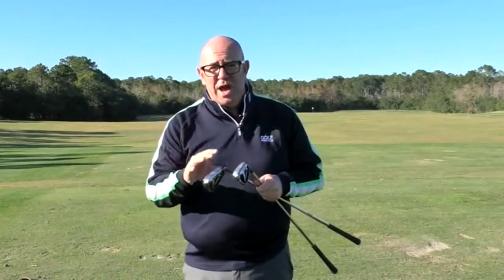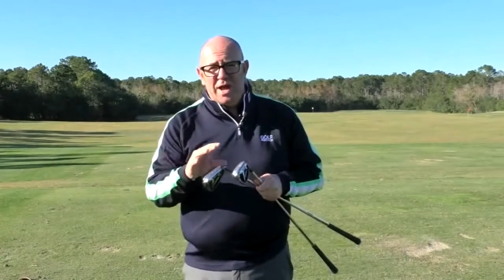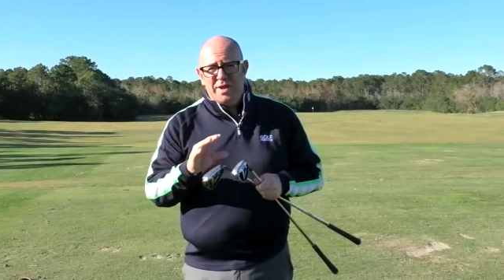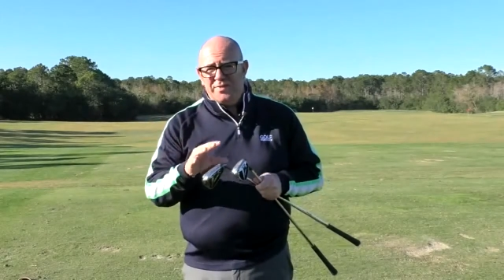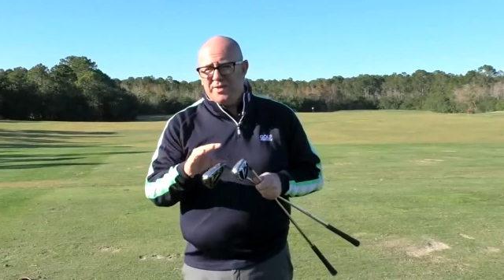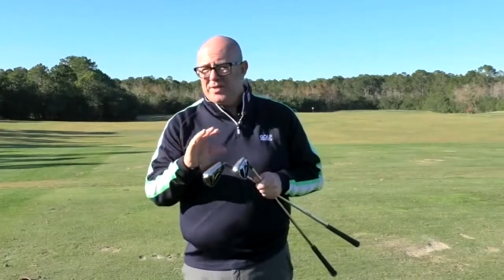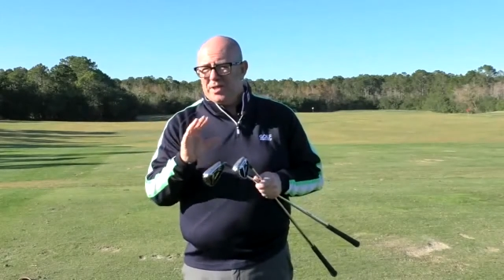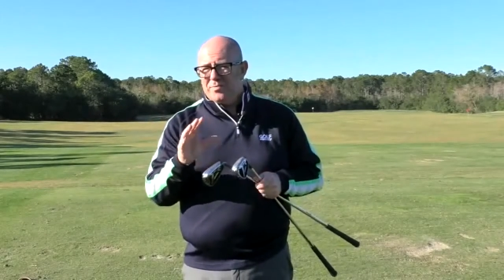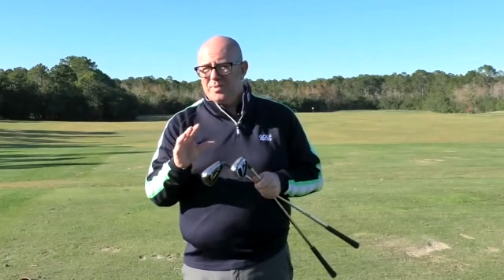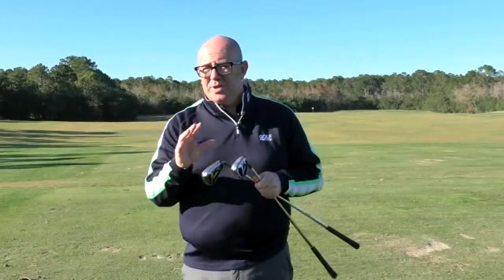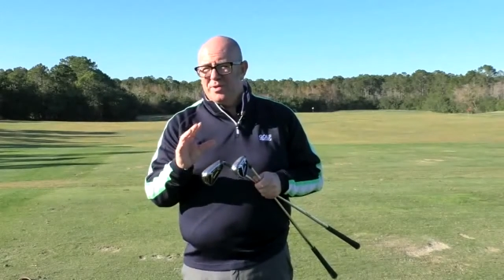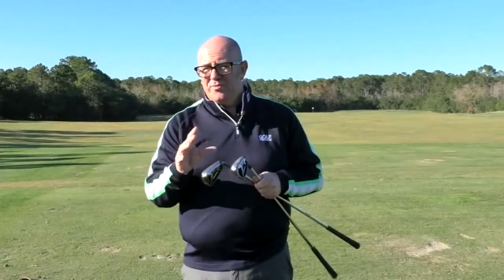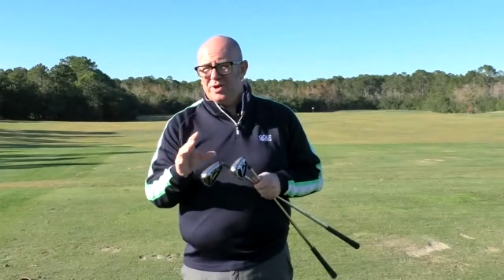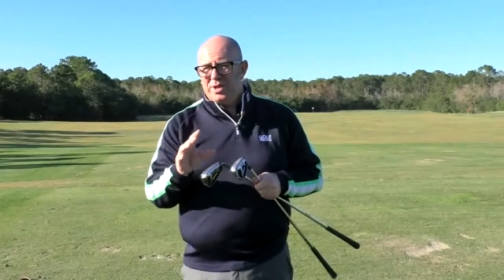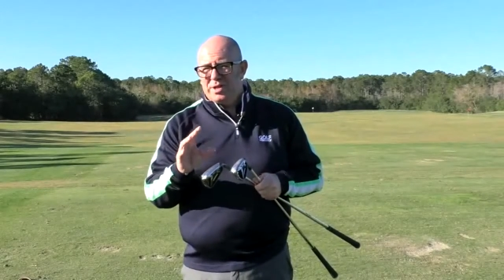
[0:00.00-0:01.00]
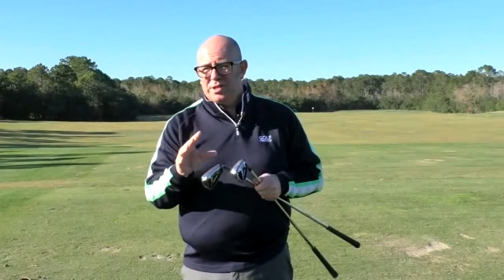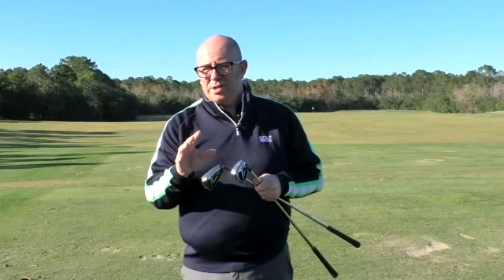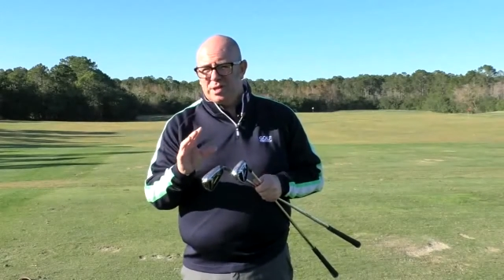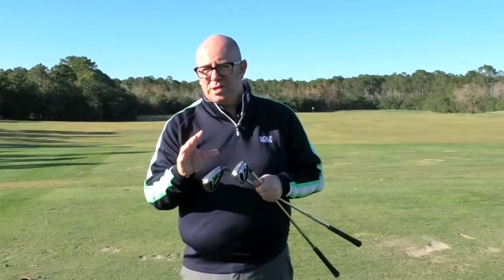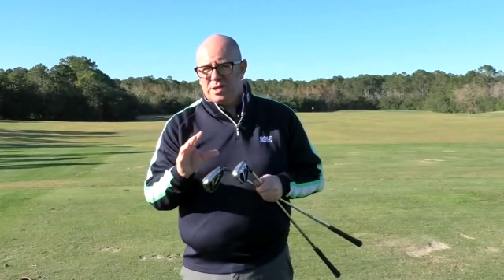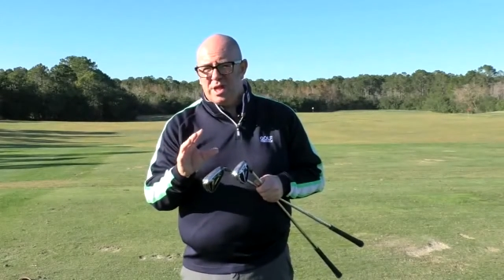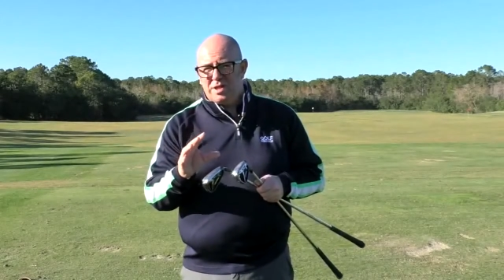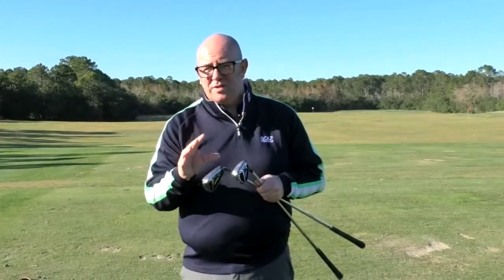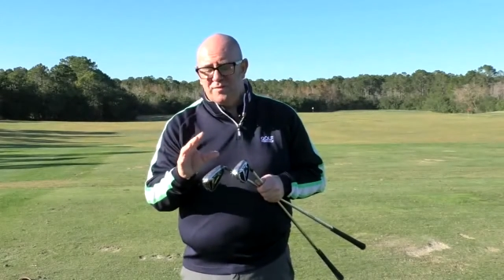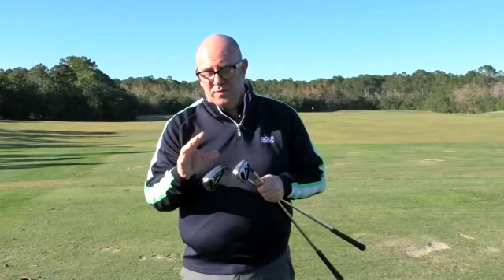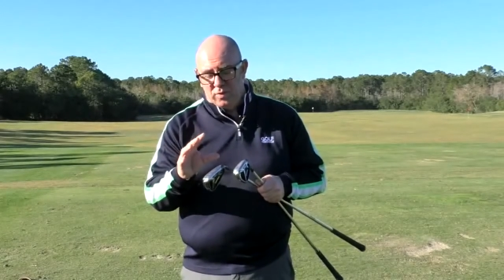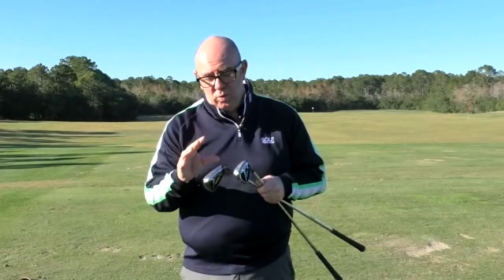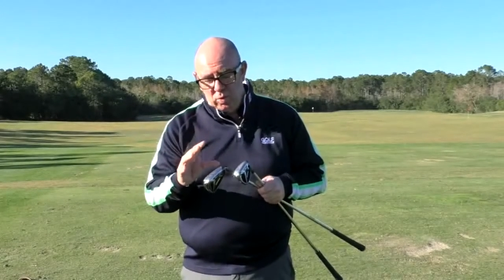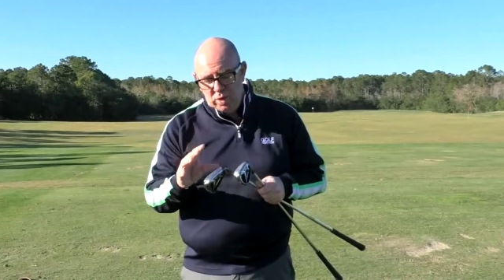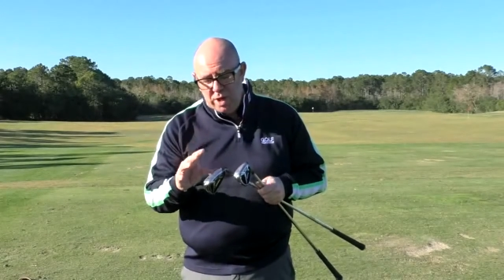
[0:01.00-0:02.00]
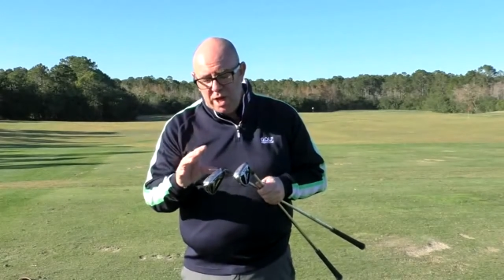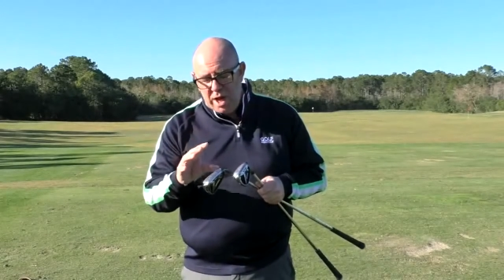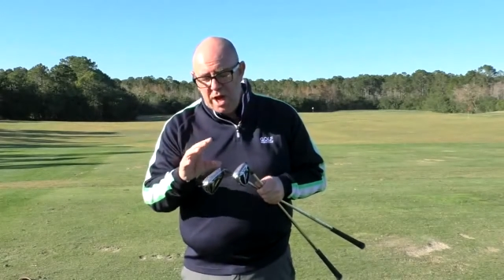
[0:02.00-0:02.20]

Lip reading: and I think that's been a really successful